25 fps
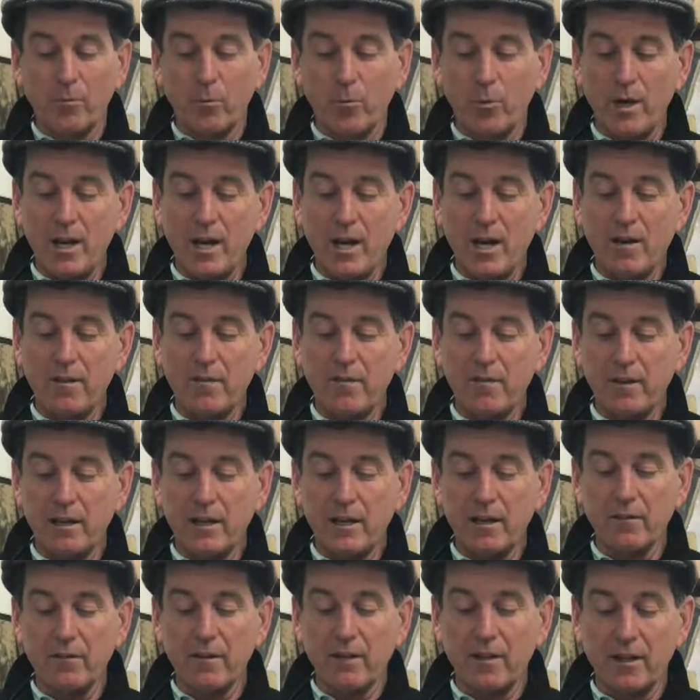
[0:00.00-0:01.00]
We've
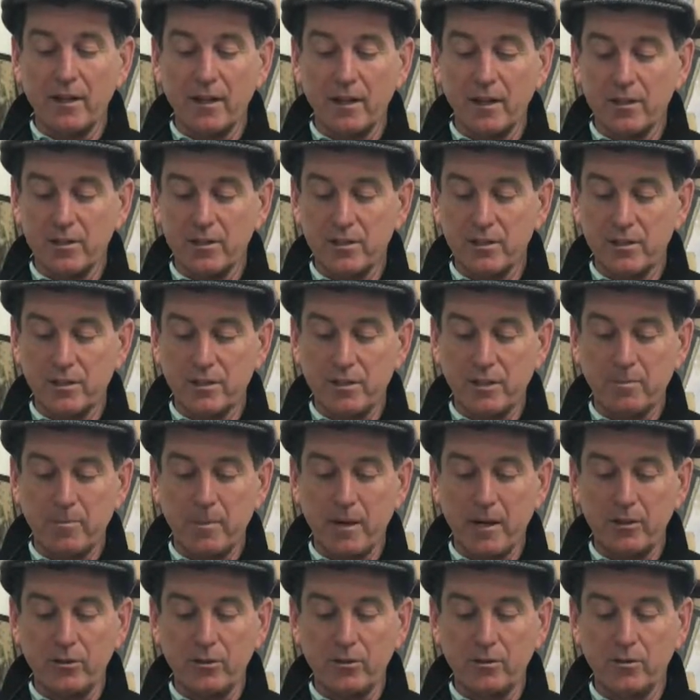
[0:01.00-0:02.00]
given this
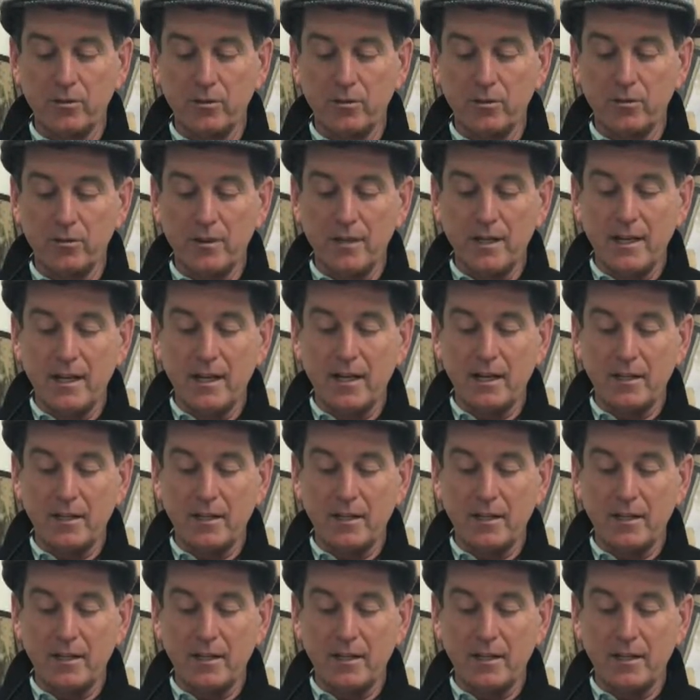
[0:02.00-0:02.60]
special